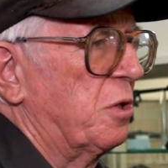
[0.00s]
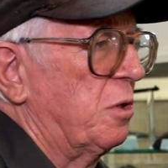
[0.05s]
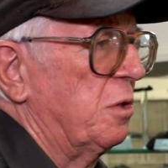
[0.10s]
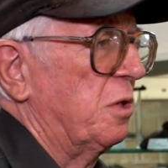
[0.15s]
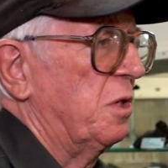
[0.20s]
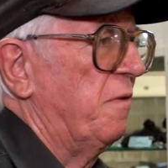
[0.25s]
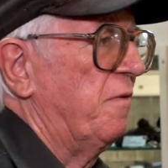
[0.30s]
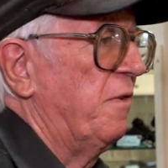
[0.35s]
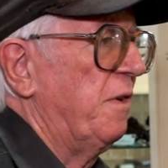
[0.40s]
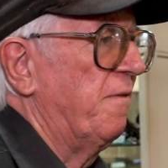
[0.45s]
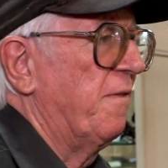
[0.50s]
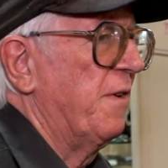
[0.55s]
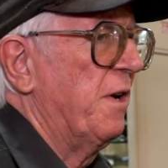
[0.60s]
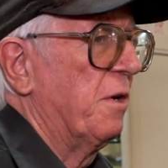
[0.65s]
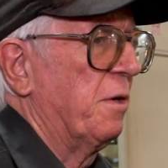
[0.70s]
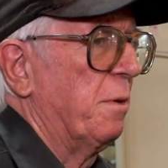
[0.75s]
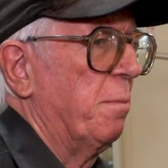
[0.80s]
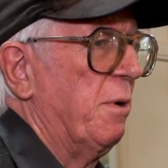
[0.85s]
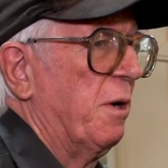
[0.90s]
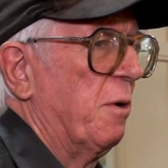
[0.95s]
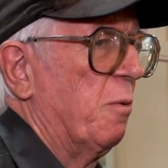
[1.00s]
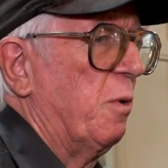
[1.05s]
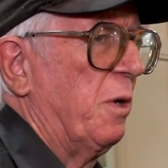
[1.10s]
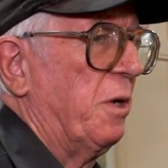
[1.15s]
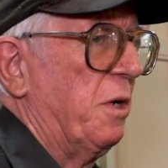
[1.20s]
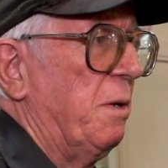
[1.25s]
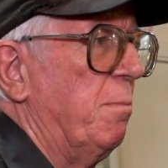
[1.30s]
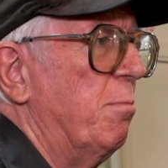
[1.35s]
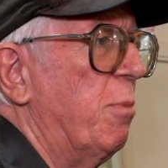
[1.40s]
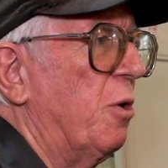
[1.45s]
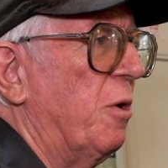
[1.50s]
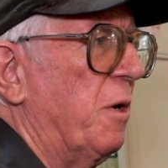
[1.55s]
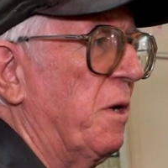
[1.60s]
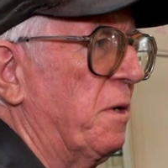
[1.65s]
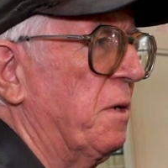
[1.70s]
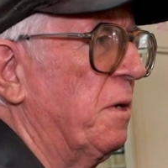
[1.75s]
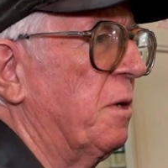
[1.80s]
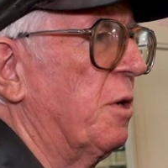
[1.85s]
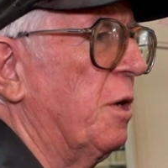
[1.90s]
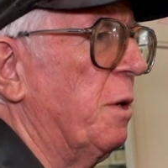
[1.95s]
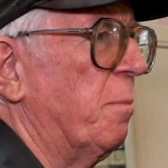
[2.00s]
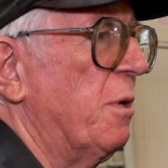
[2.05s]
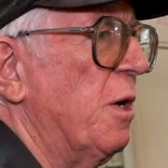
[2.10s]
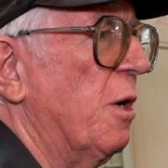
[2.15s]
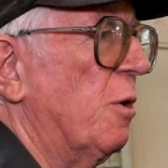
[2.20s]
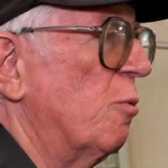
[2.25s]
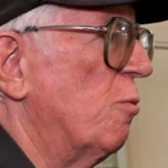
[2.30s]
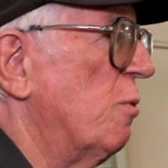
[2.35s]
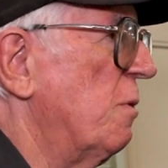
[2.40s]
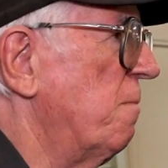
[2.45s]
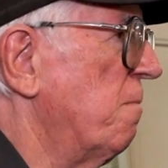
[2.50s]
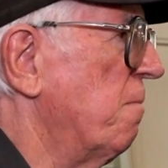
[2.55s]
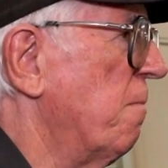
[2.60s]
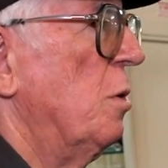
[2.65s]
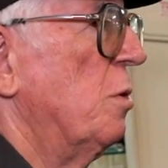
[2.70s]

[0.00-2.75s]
because if you found a better one you'd buy it and keep the old one.